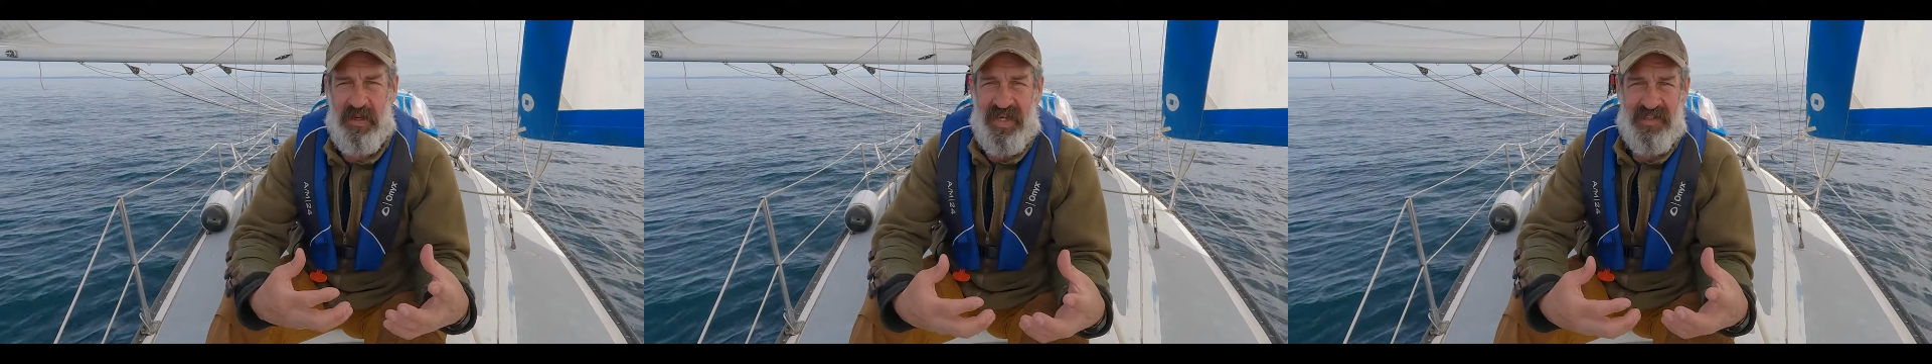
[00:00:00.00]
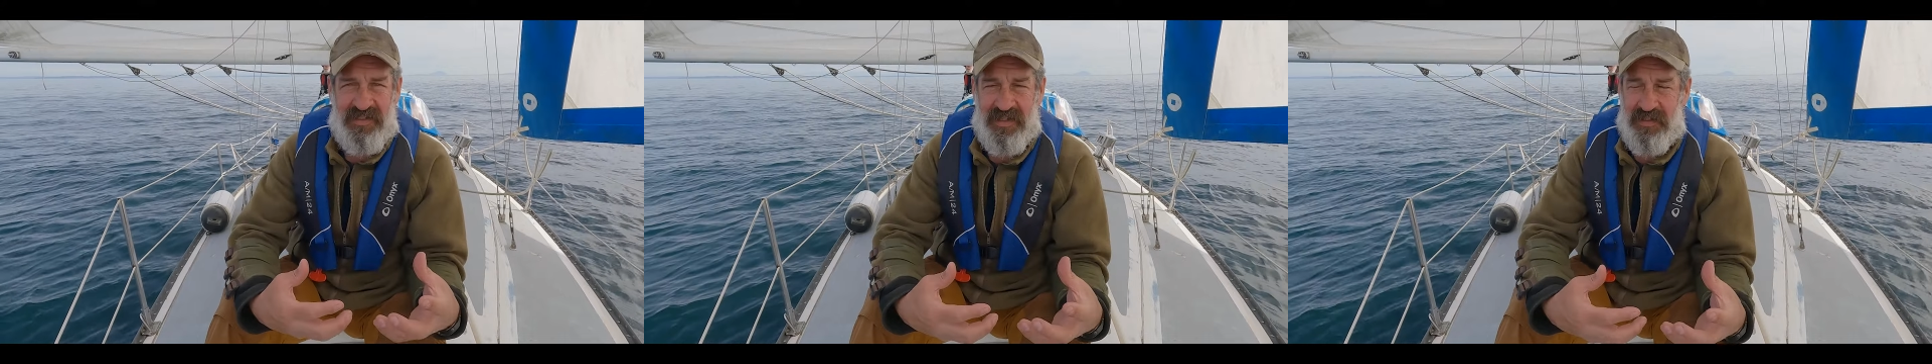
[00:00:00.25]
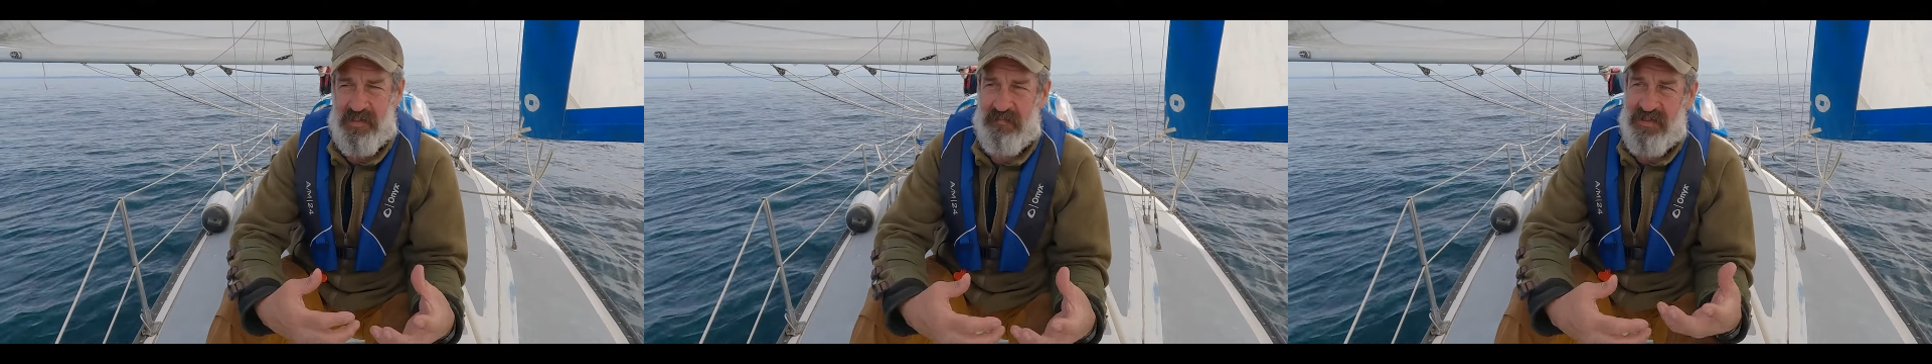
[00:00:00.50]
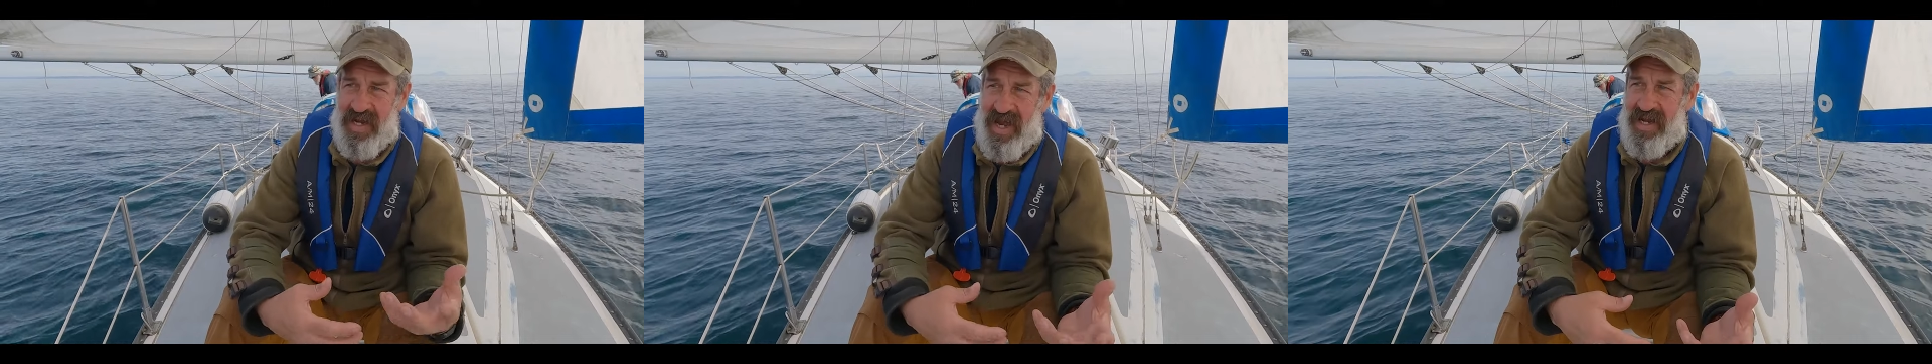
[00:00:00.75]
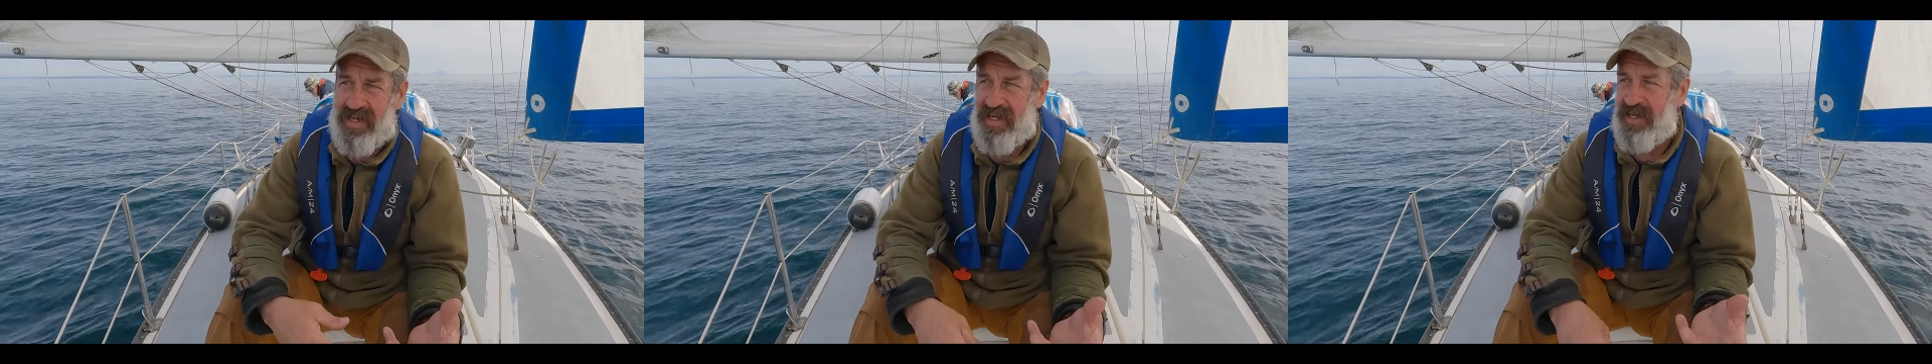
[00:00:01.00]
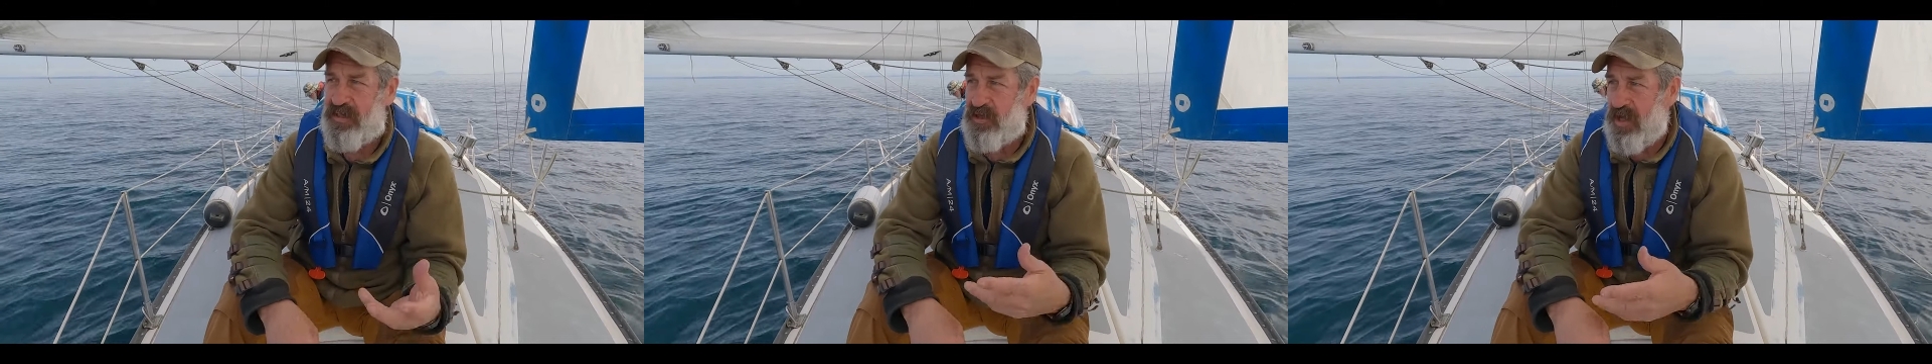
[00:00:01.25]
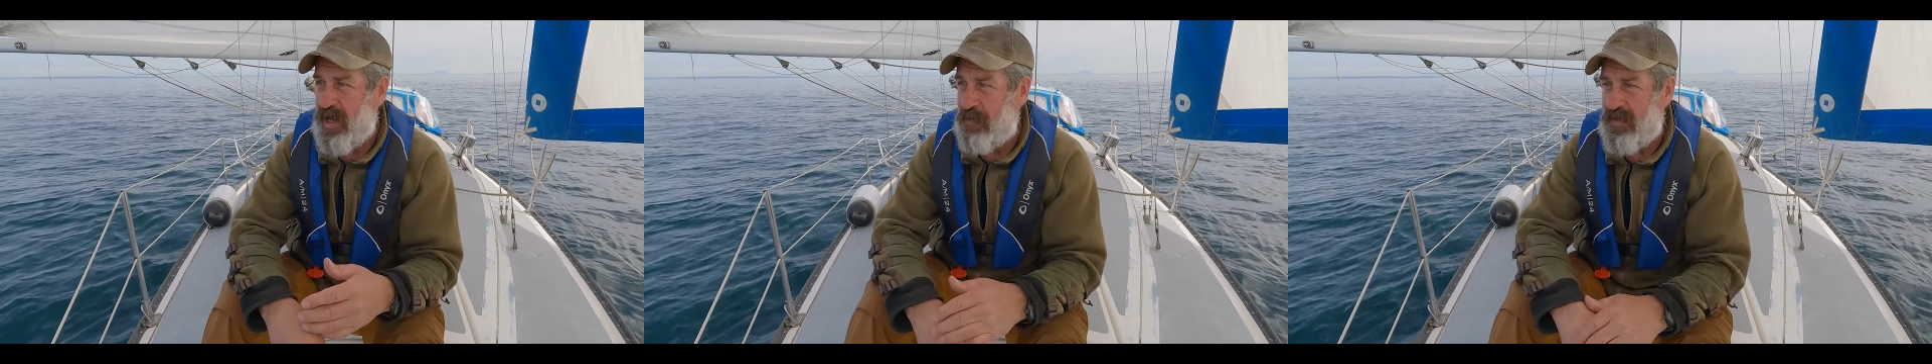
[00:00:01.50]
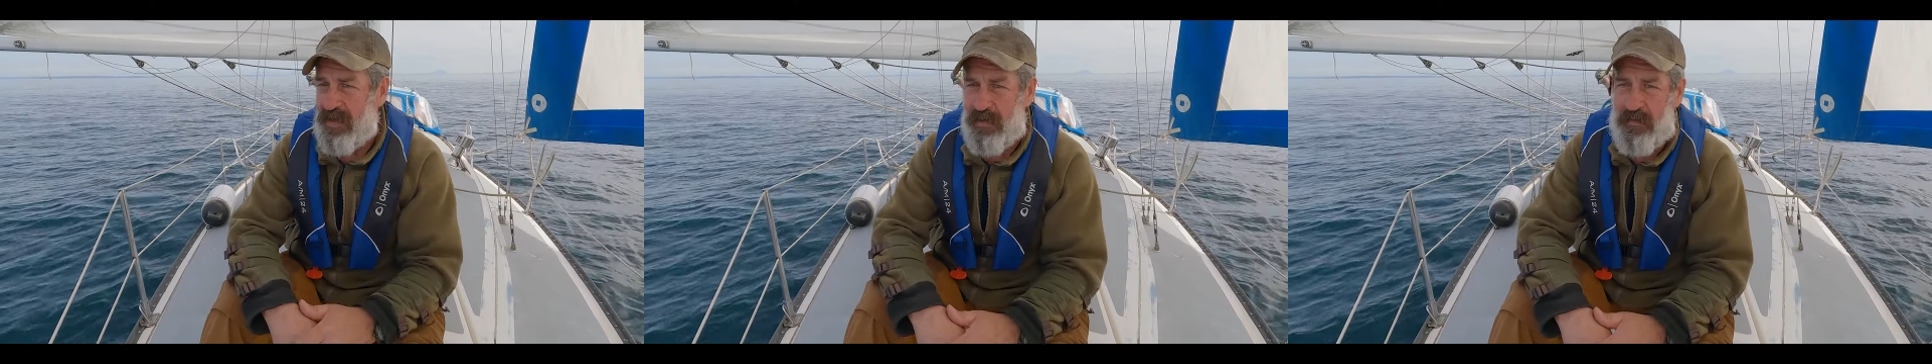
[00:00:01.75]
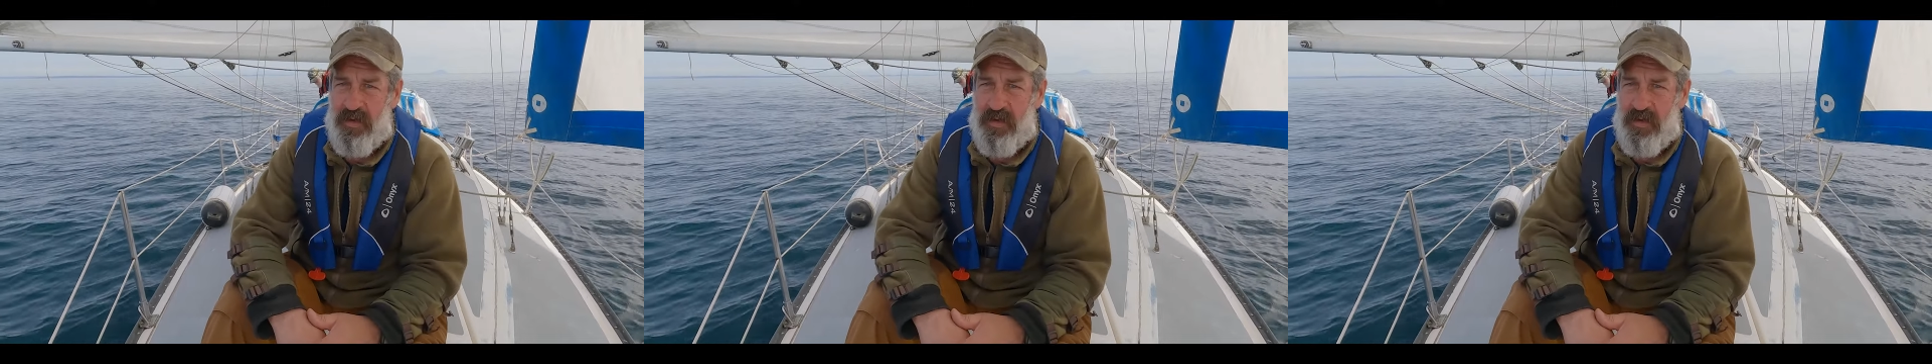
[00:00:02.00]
the basics of tacking and jibing